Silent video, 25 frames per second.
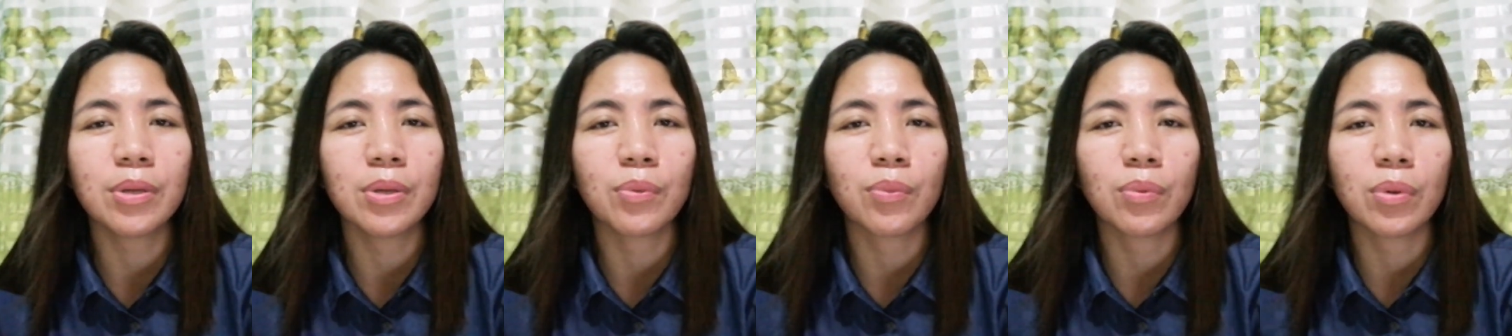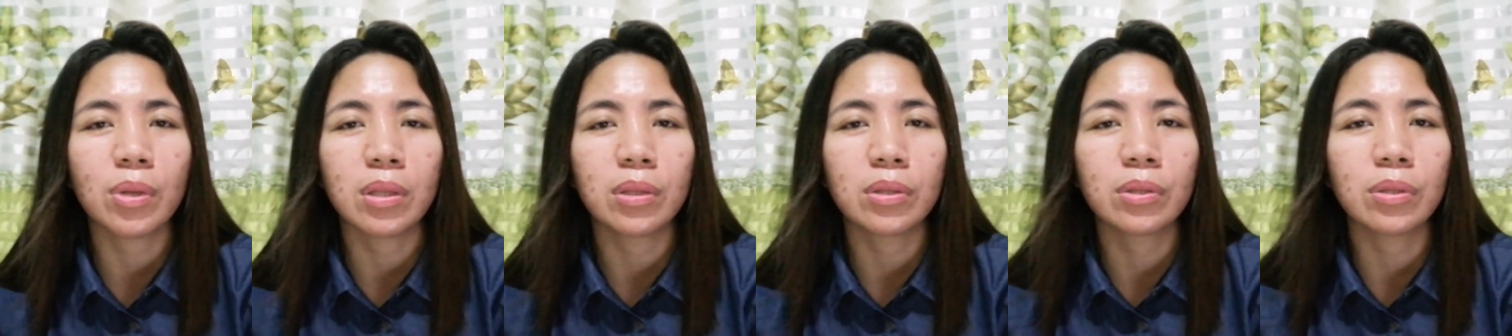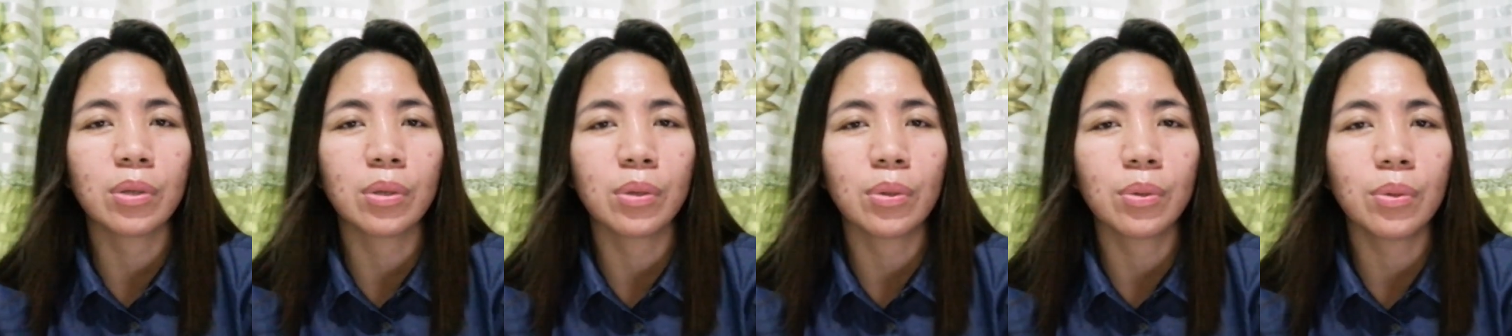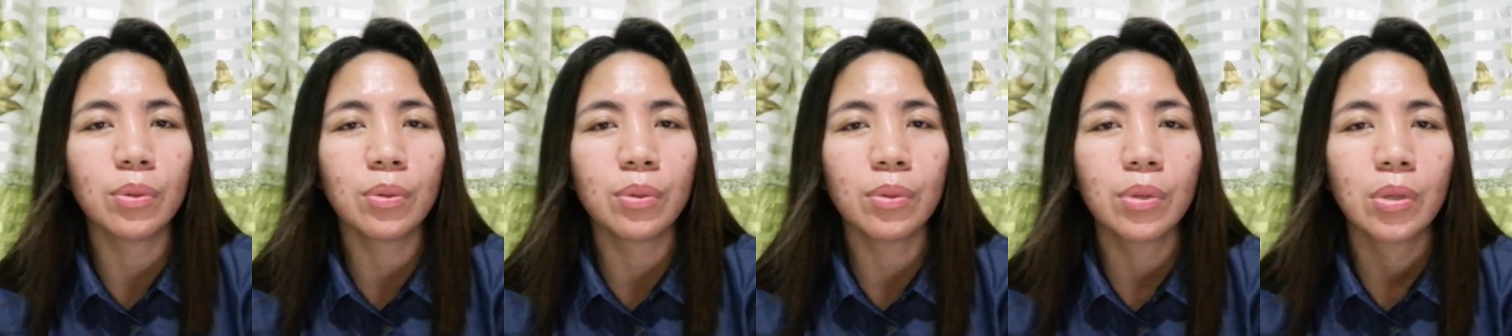you will
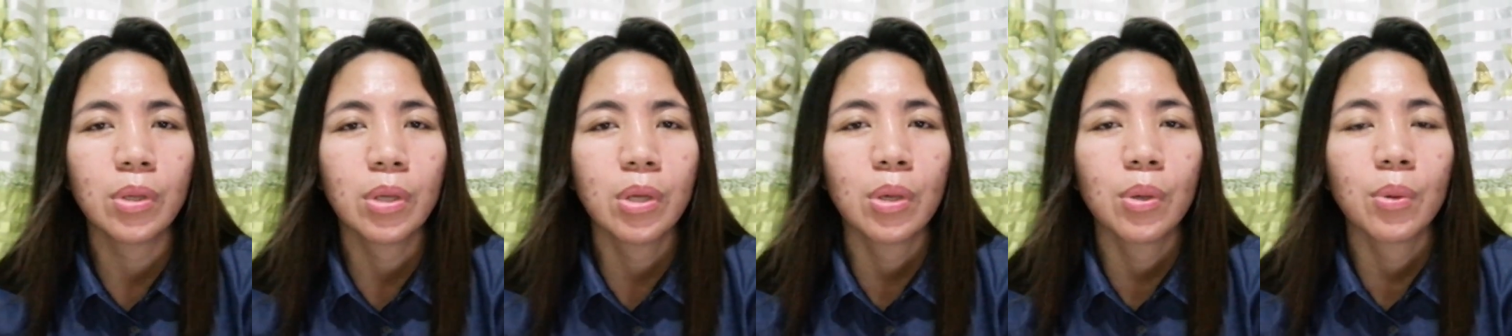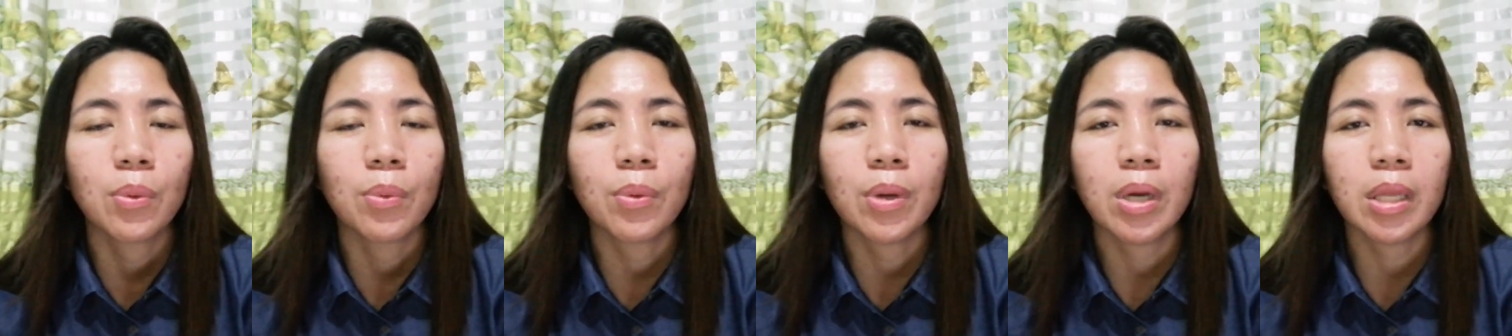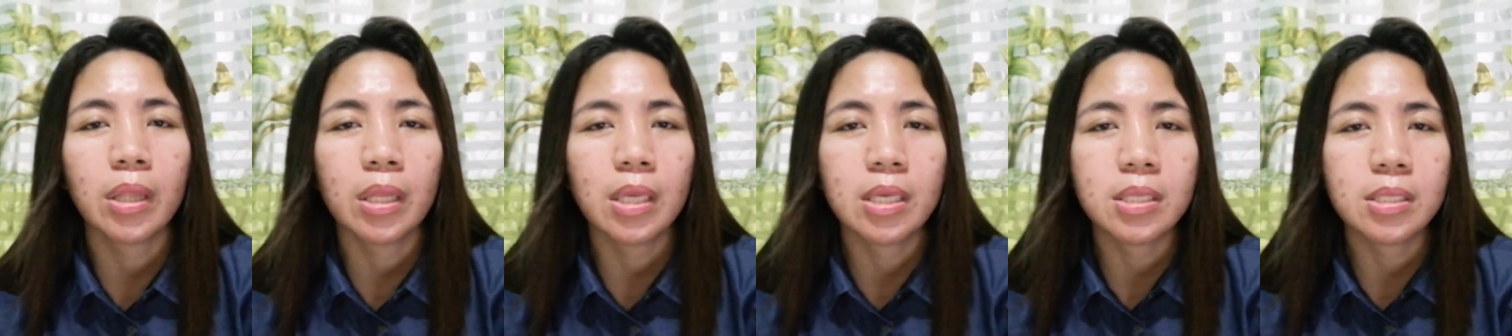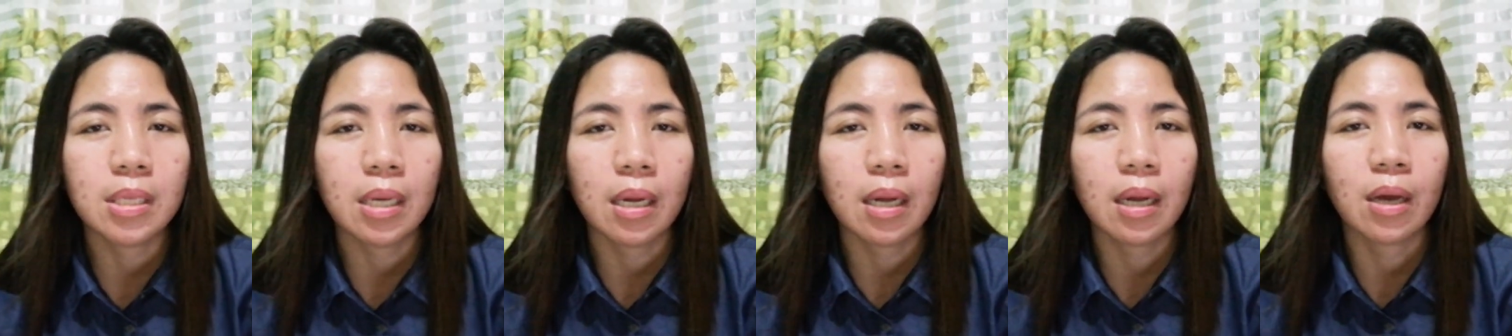know what
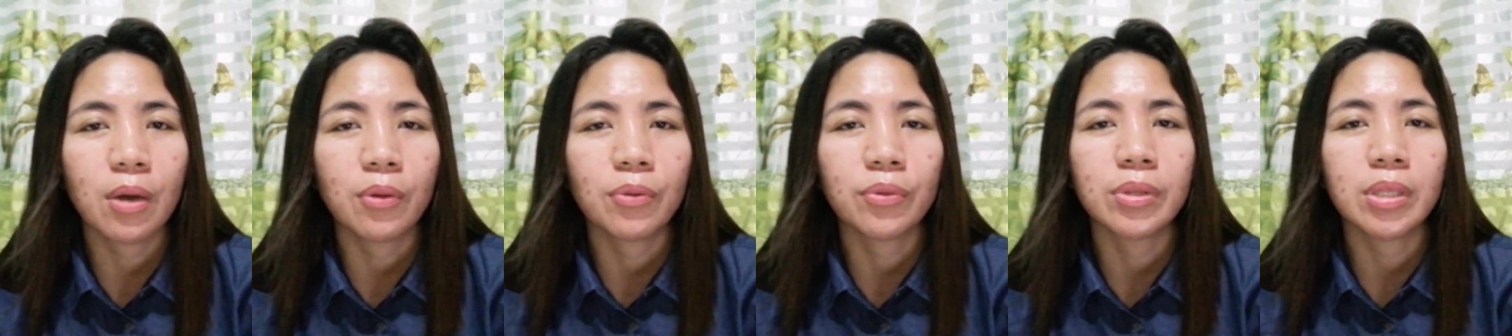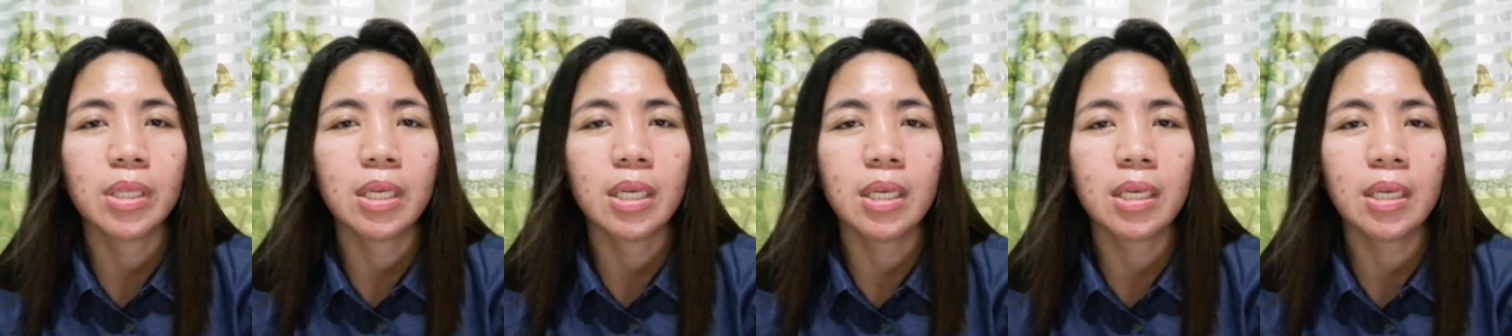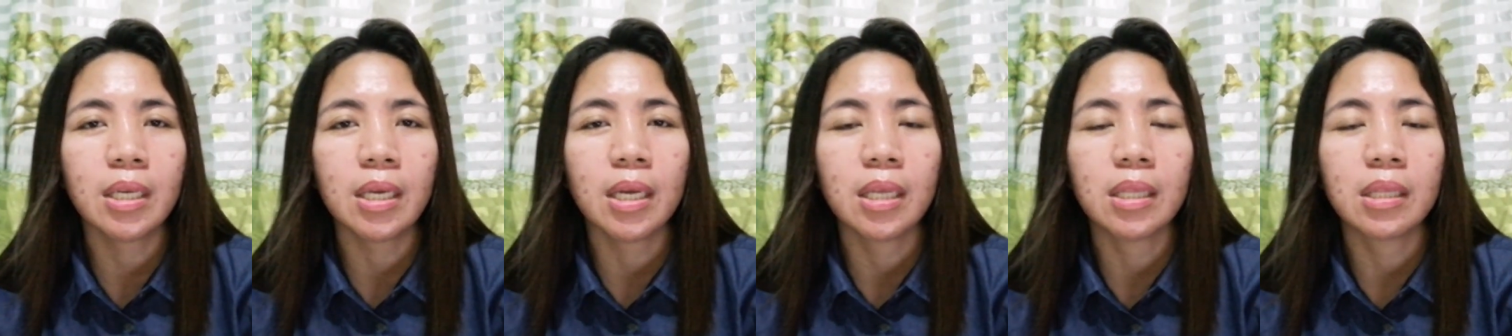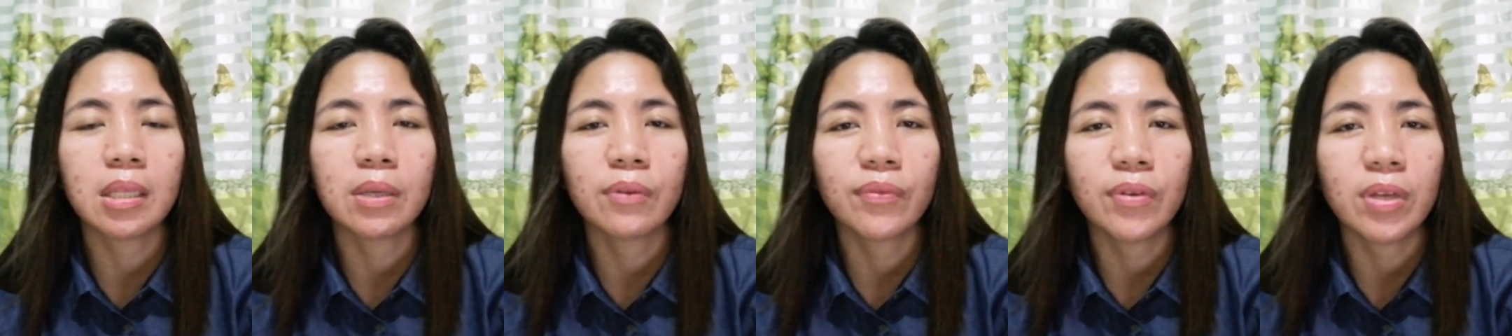is accounting
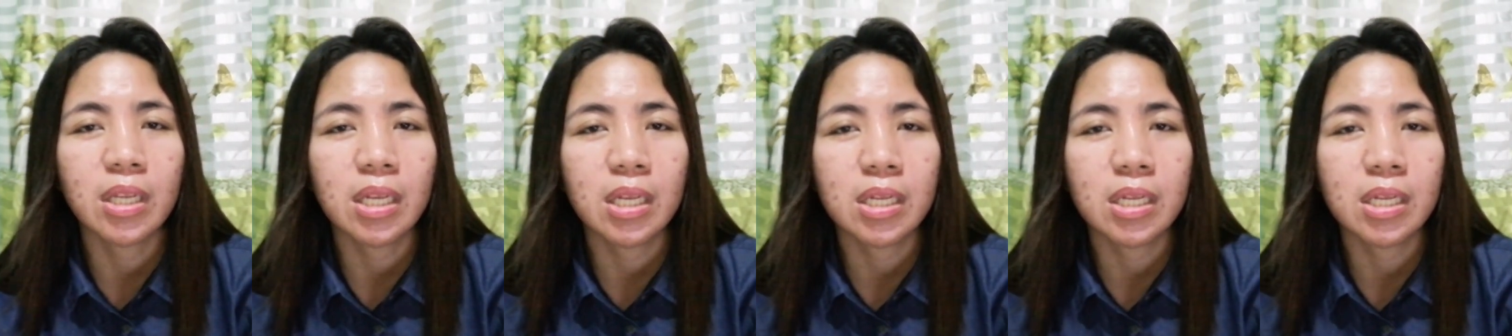and the